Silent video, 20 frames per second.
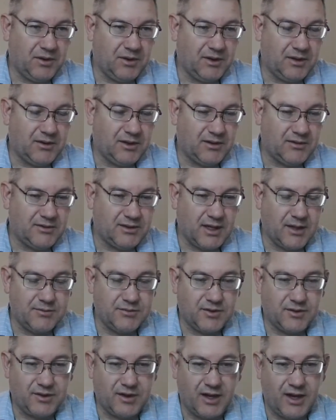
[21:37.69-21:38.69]
there's times
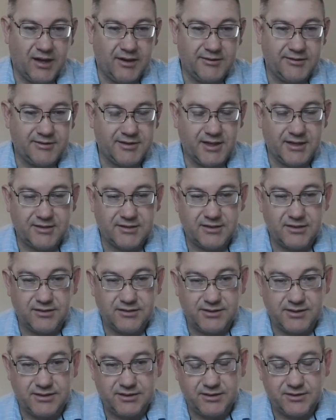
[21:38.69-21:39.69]
where the IRS takes
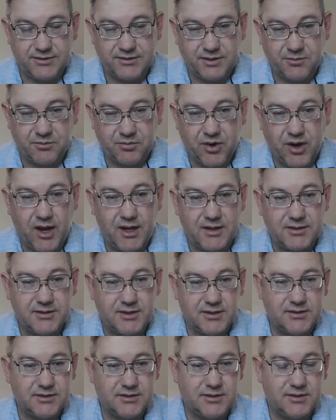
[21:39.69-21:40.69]
years and years to
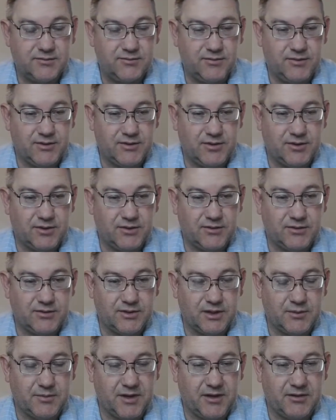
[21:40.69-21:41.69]
process returns
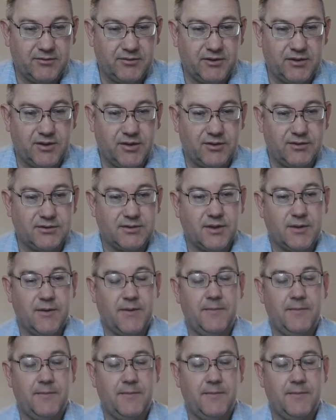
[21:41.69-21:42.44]
and amended returns.